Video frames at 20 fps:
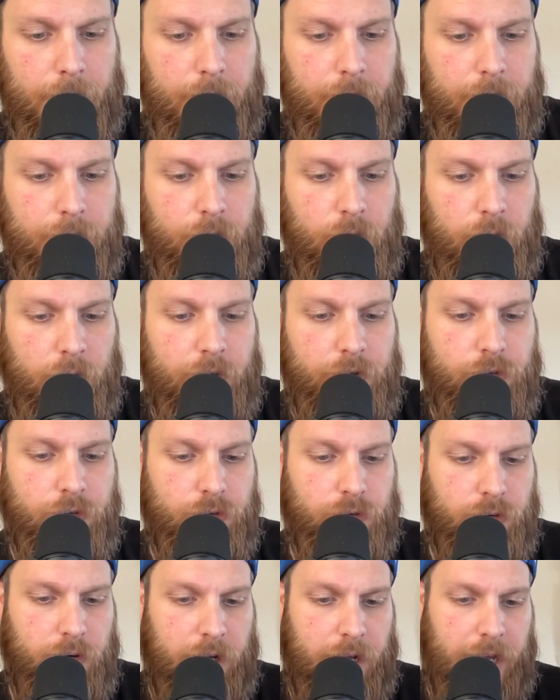So let's
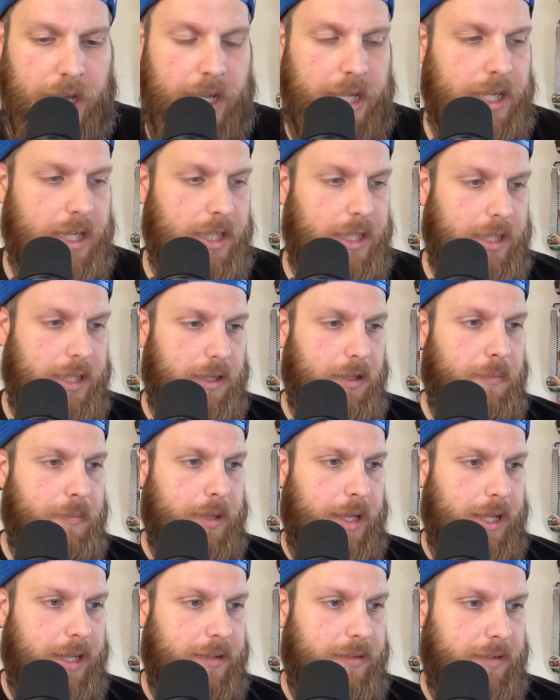try a little
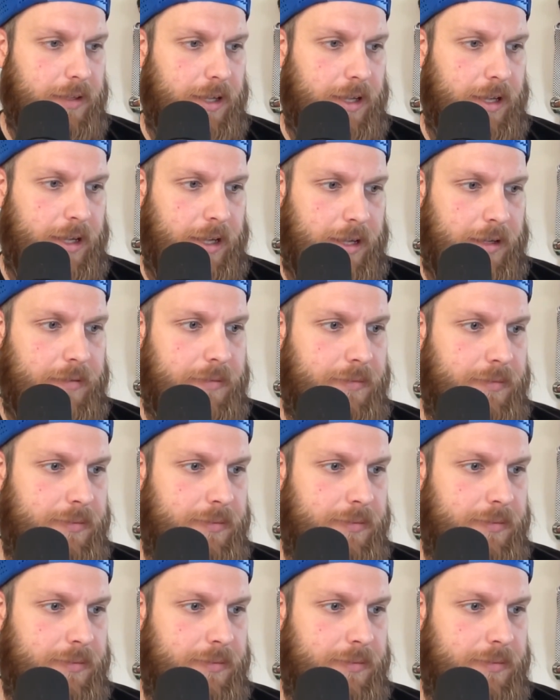bit of